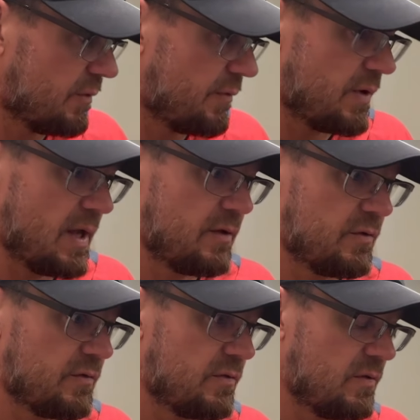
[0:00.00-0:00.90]
for free
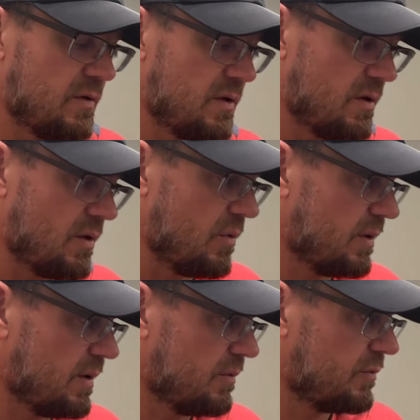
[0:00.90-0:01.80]
agents,
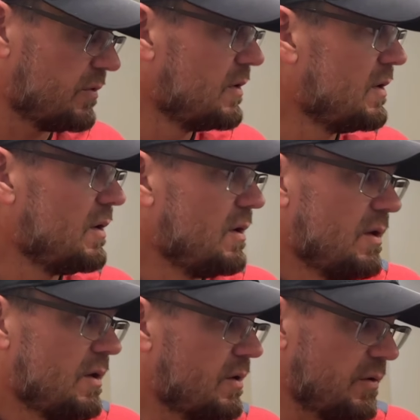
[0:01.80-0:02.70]

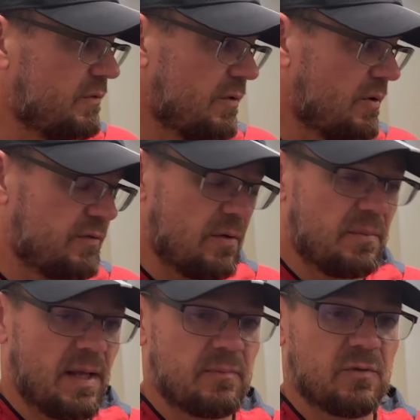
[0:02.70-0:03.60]
there's 30-something
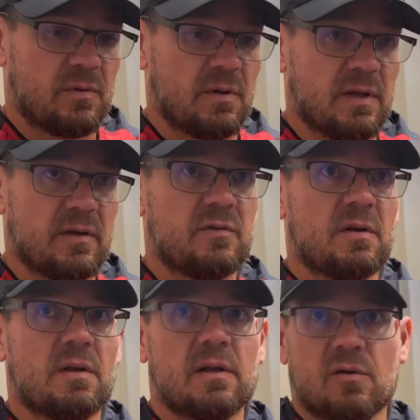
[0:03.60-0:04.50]
names on the list,
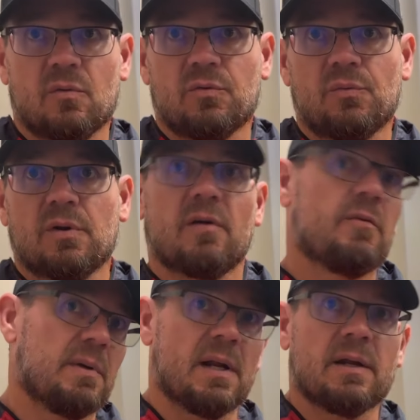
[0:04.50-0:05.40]
and Leonard was one of
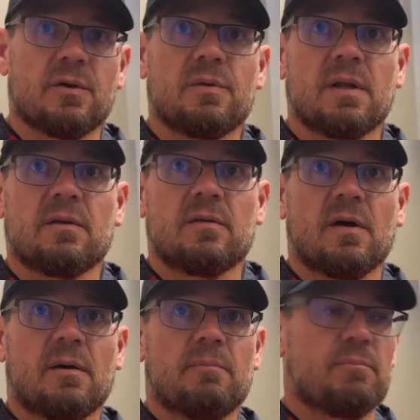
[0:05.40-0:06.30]
them, and I knew
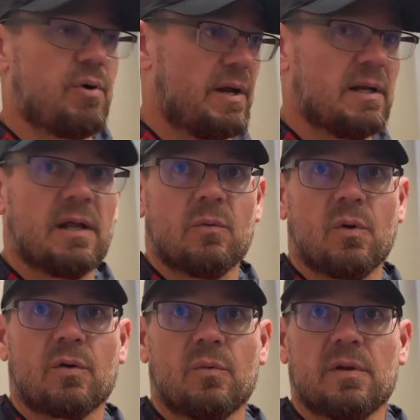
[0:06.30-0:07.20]
that Brandon had
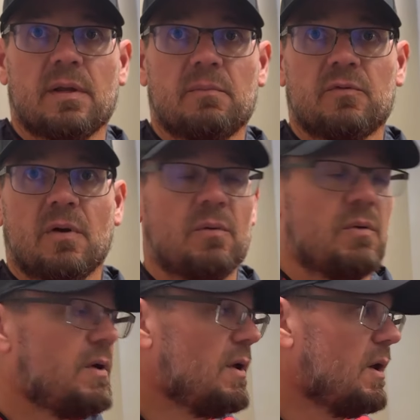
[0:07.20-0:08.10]
worked with him, so...
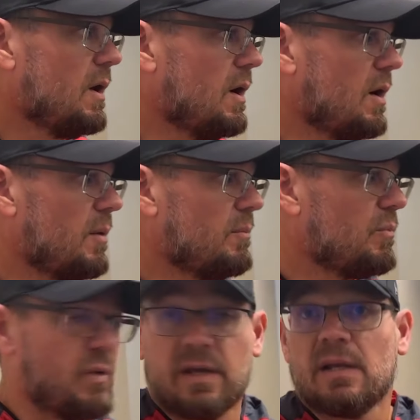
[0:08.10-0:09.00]

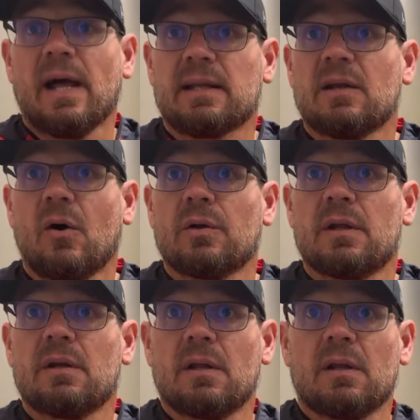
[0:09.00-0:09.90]
we connected on
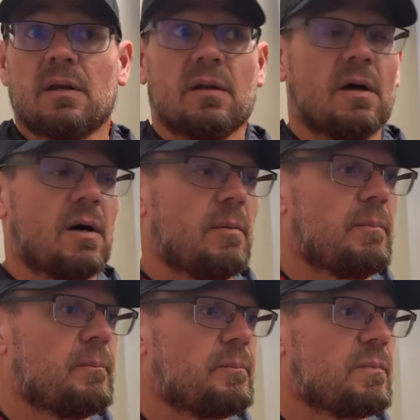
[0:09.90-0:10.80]
it, and
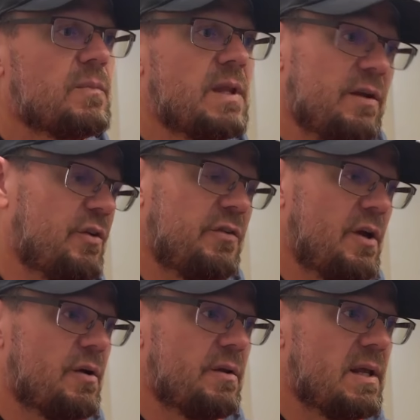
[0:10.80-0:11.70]
then just
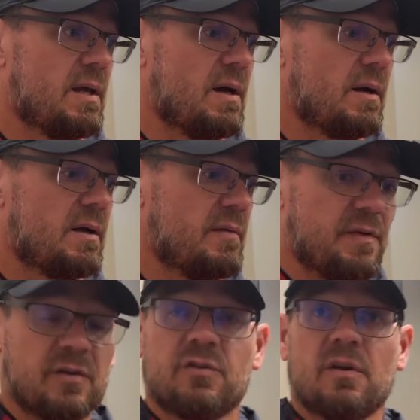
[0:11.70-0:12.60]
hearing the
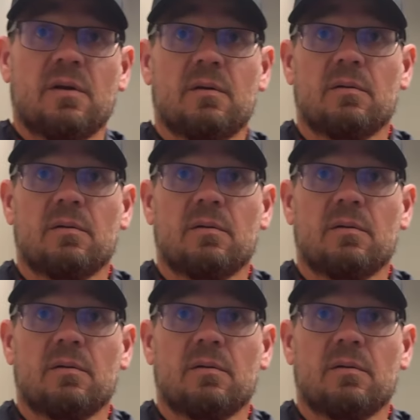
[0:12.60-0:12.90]
conviction,